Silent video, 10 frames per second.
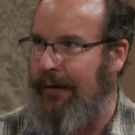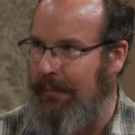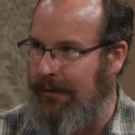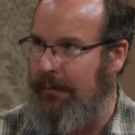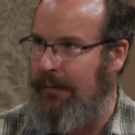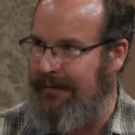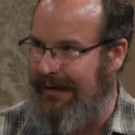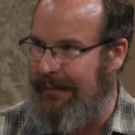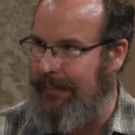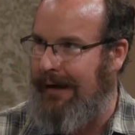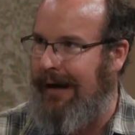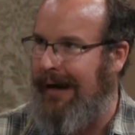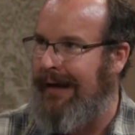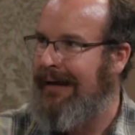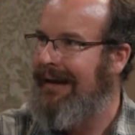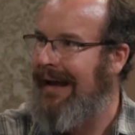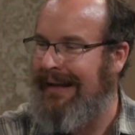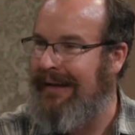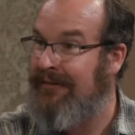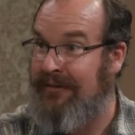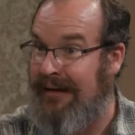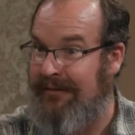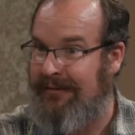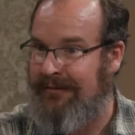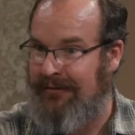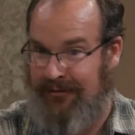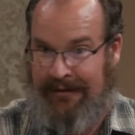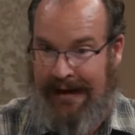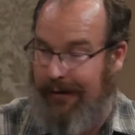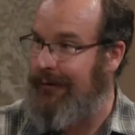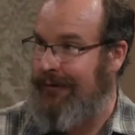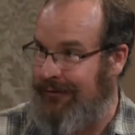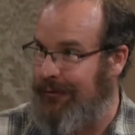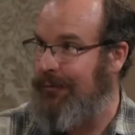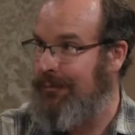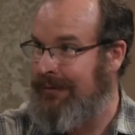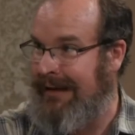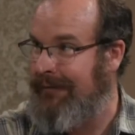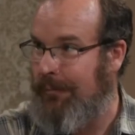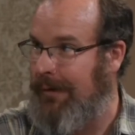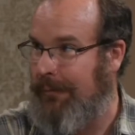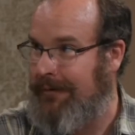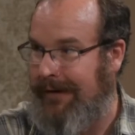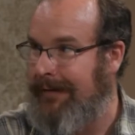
minimum yeah. to get by, and that's that's counter to yeah. even I'm, I'm not talking.